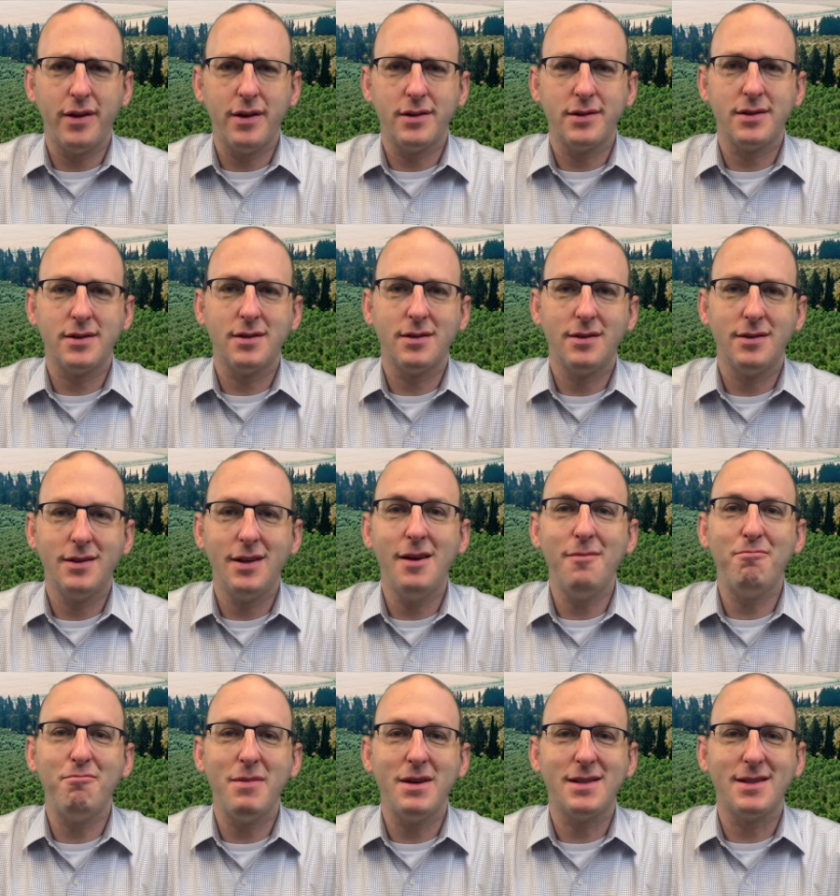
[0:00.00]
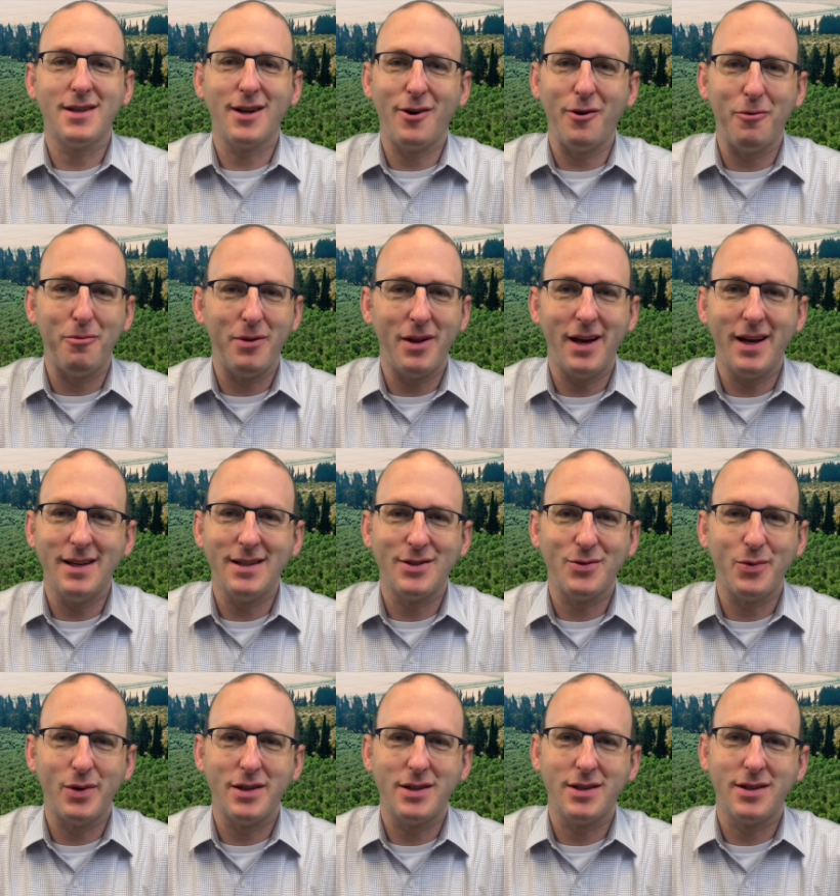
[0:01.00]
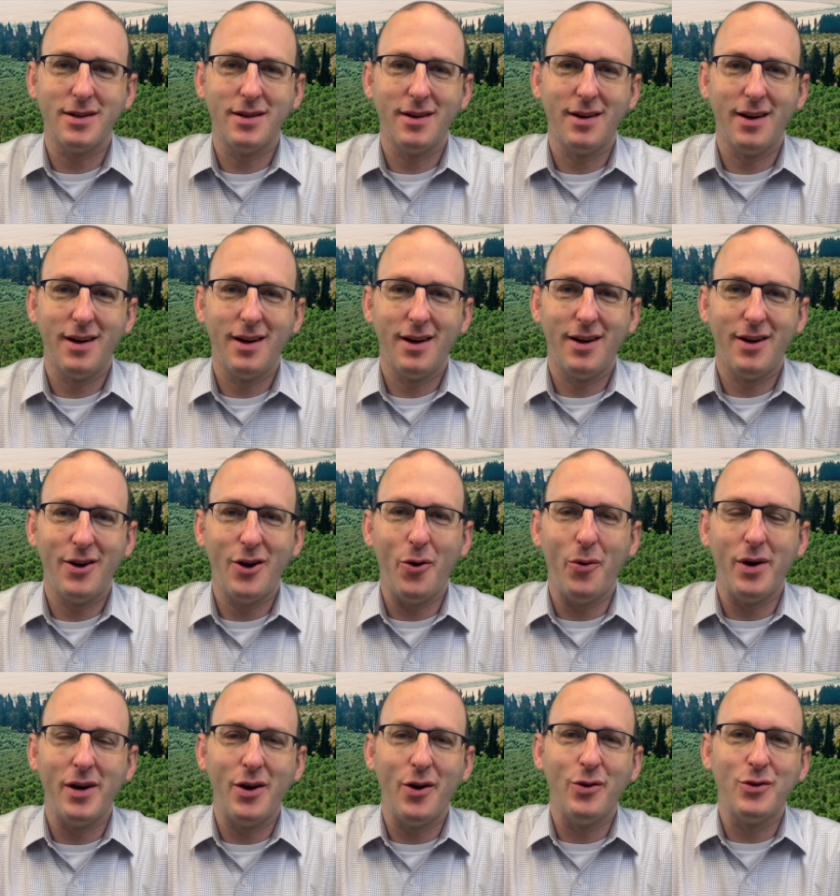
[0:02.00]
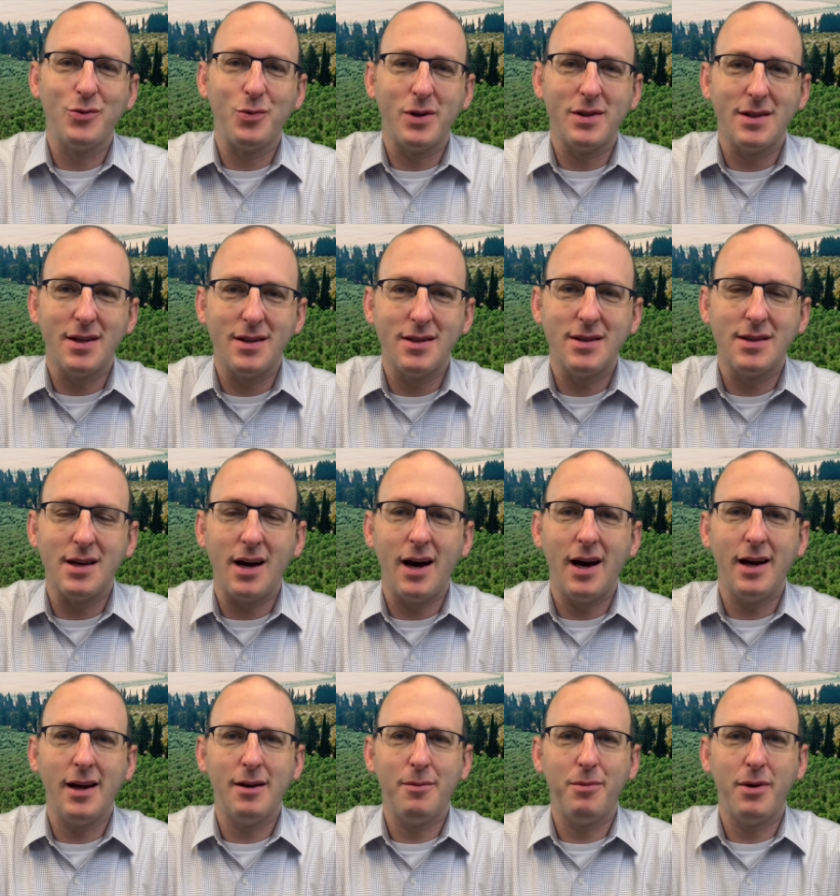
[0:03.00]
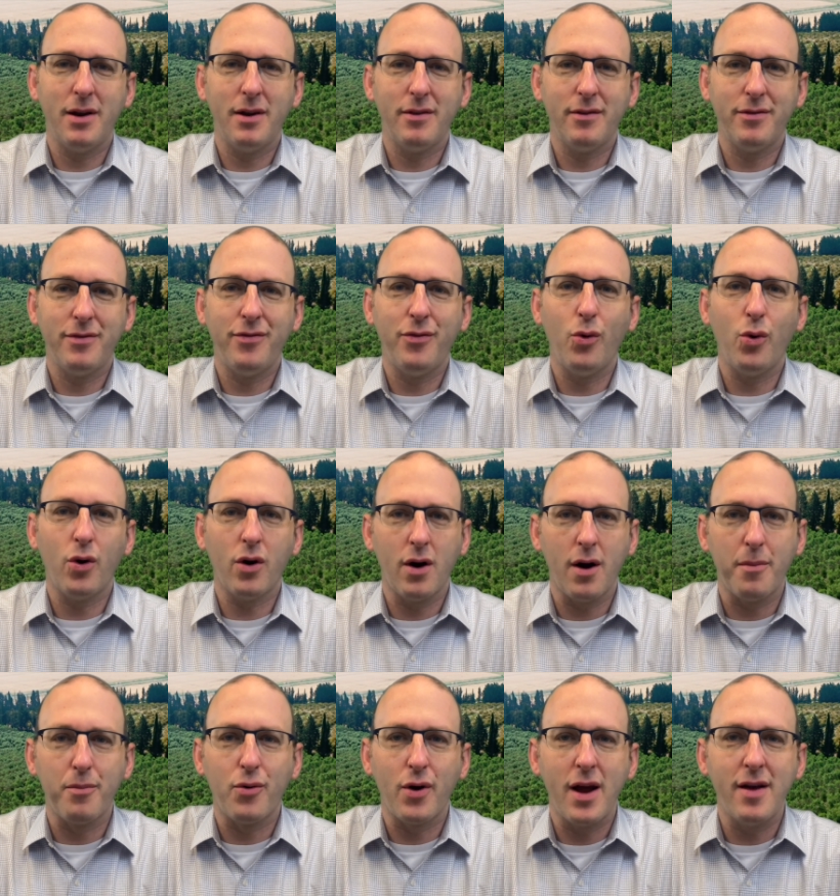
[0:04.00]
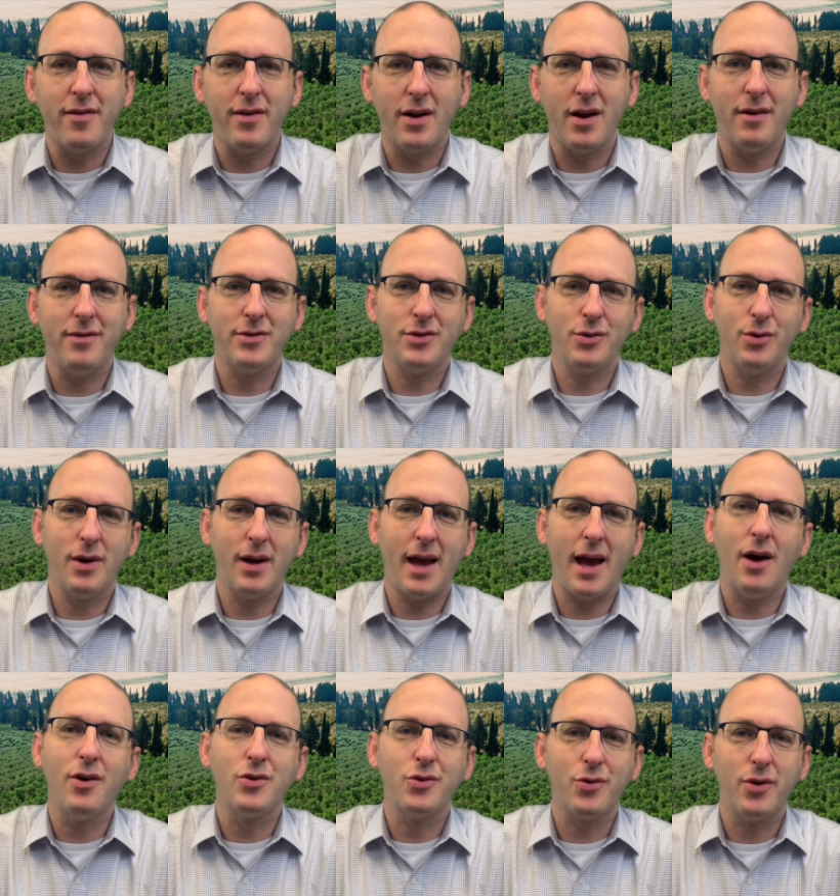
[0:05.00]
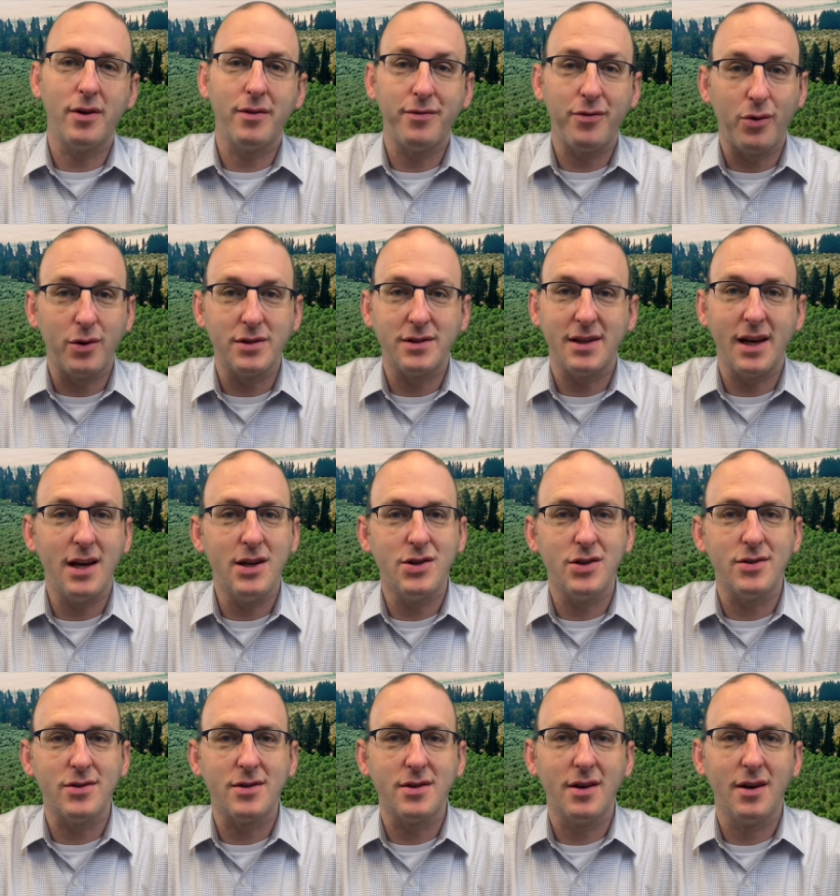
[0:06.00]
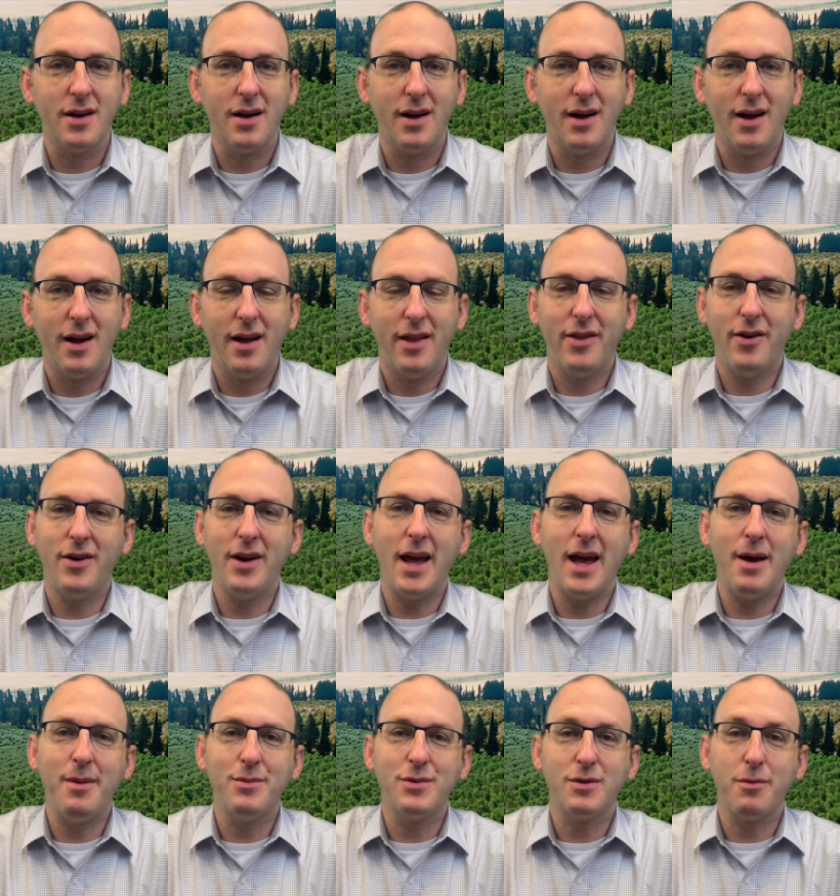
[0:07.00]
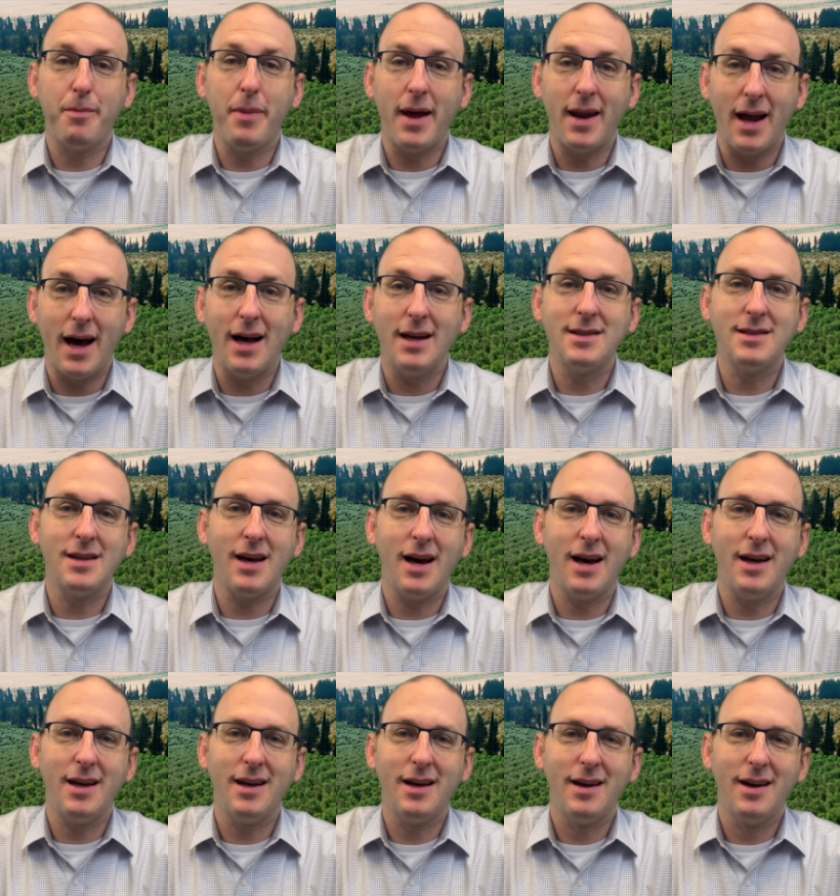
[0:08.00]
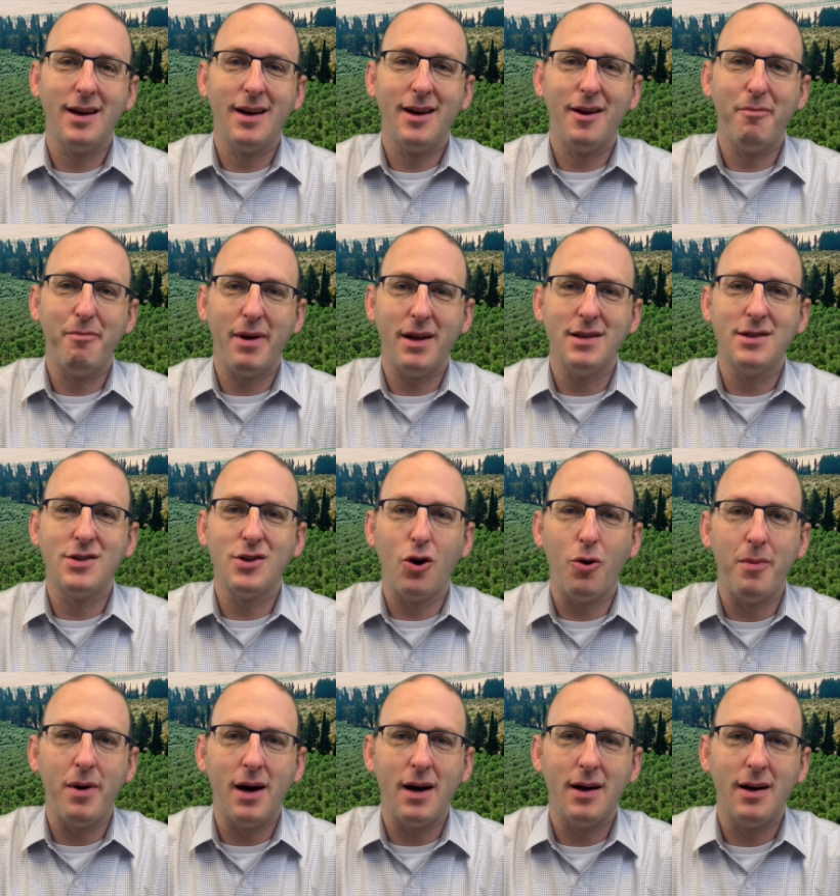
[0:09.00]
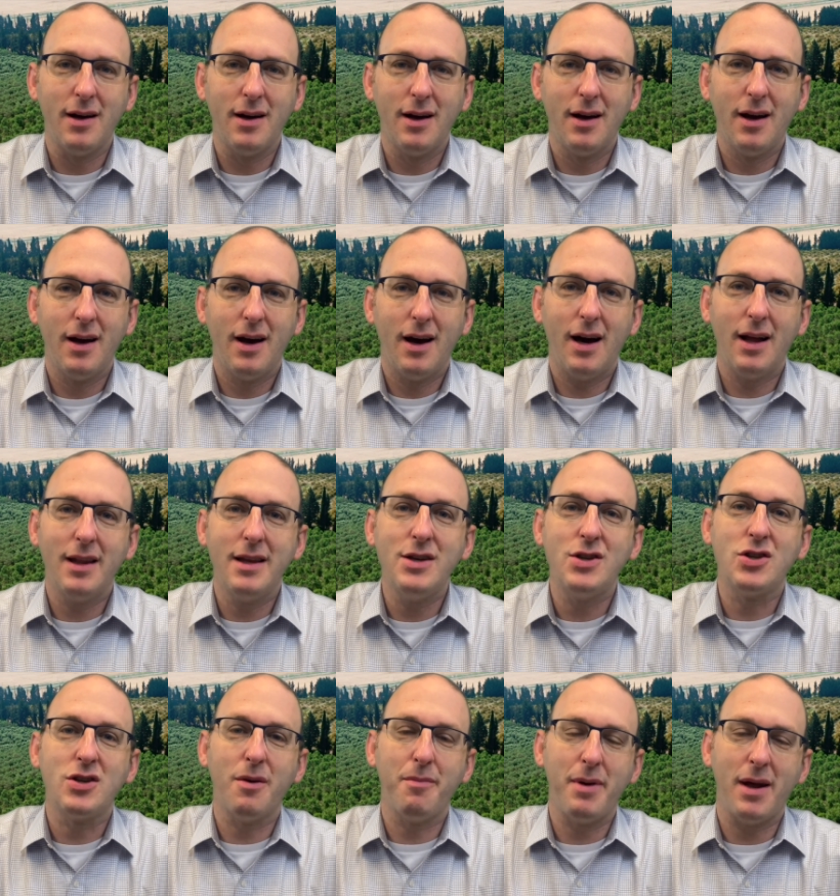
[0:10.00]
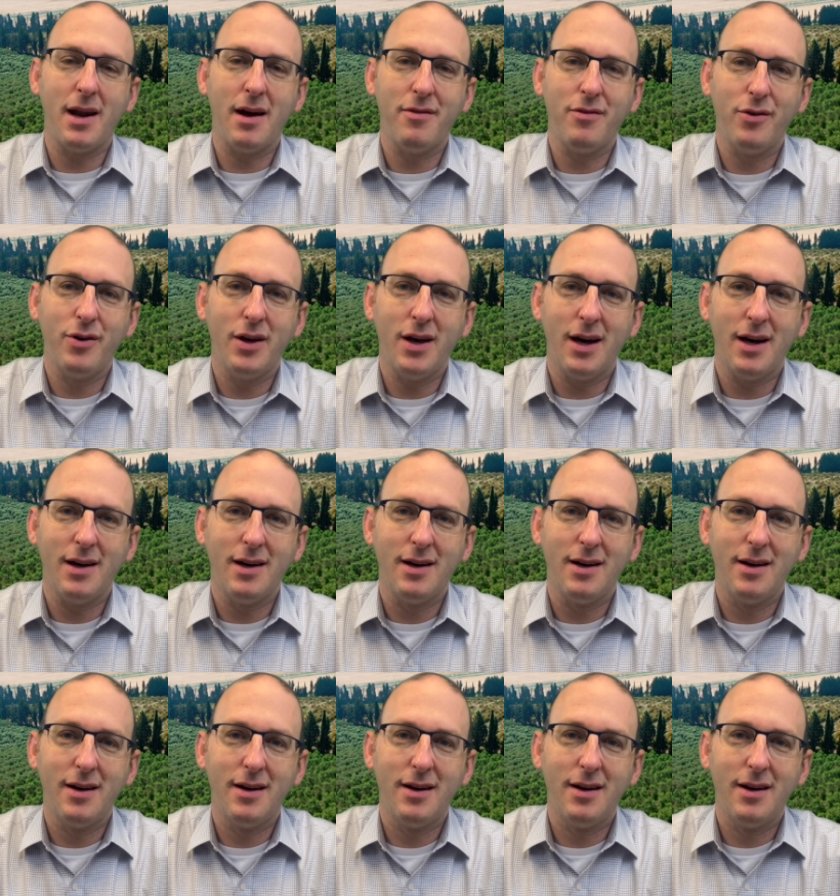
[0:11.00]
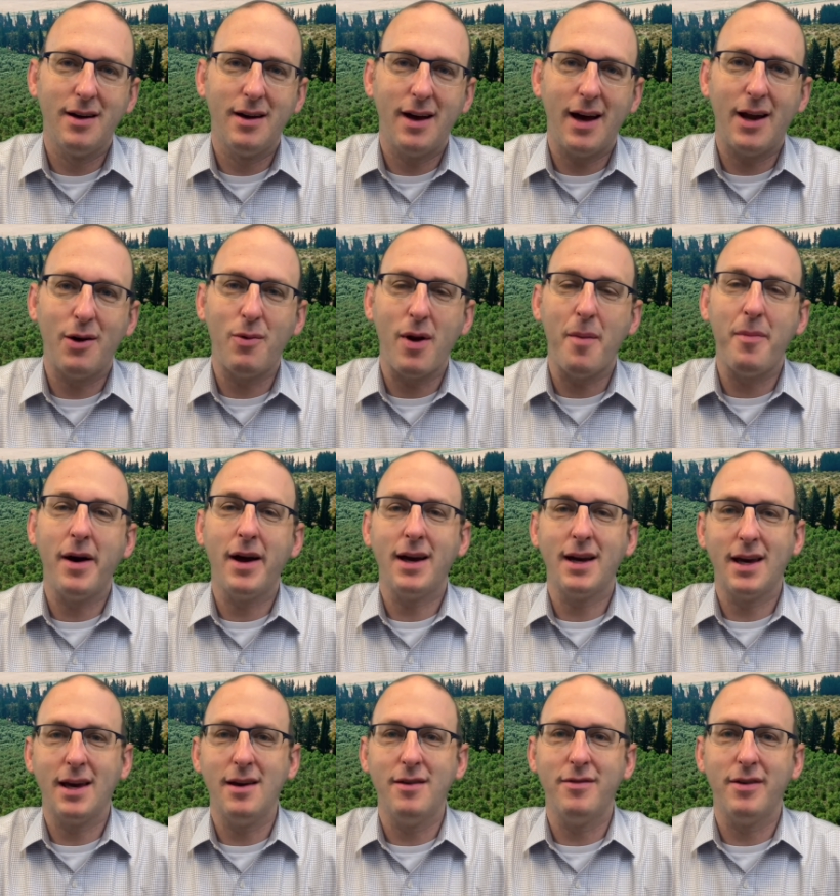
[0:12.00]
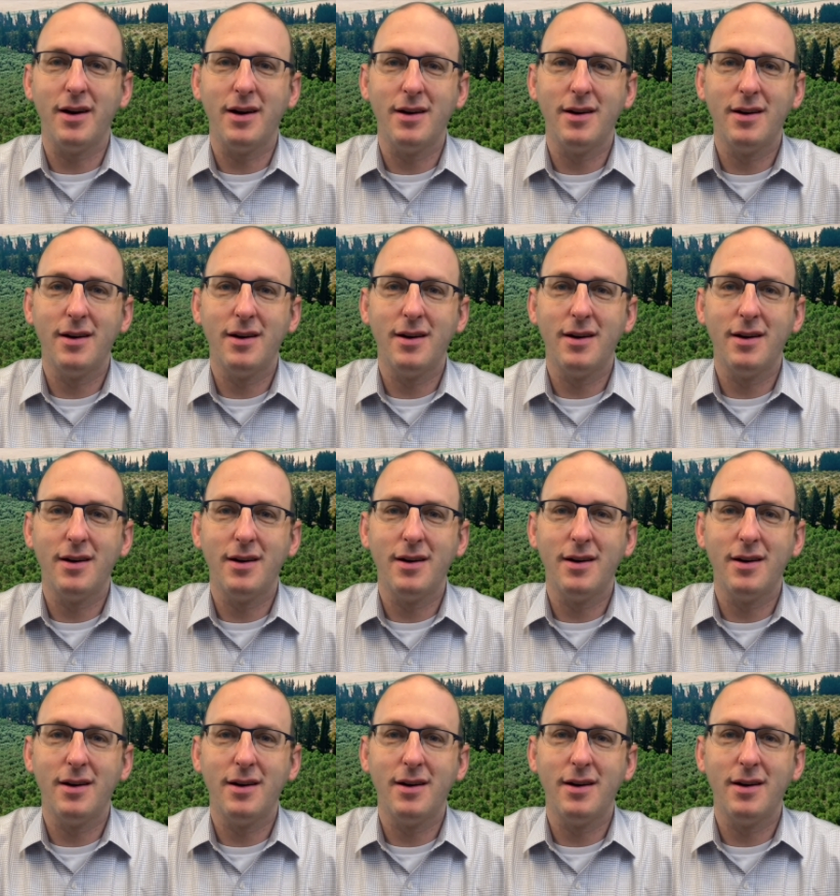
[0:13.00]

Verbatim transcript: this deep mystical place which no one knows what's inside, but four are brave enough to encounter it. Four sages. Their names are Ben Azai, Ben Zoma, Elisha ben Avuya, and Rabbi Akiva.